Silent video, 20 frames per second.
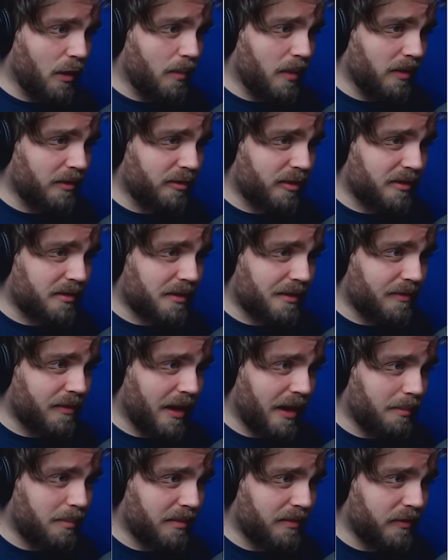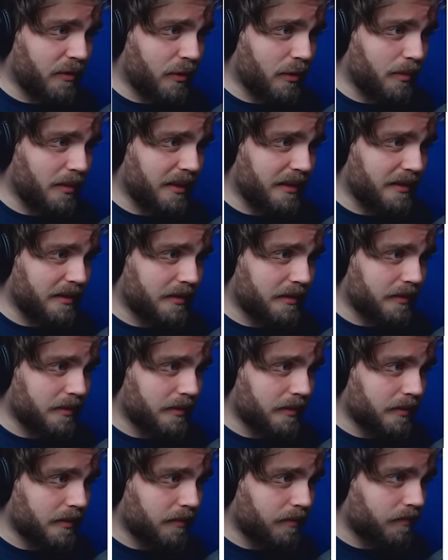I'm at risk of hypothermia.
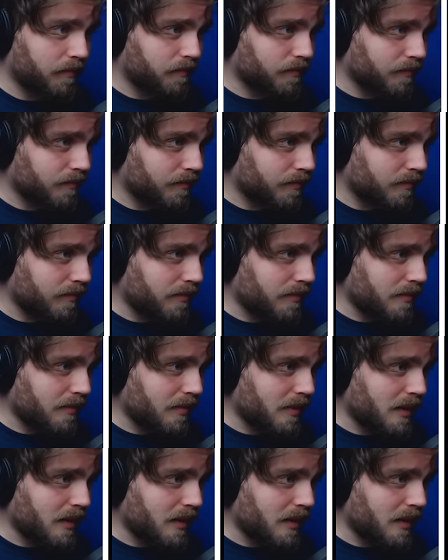Down for a bit.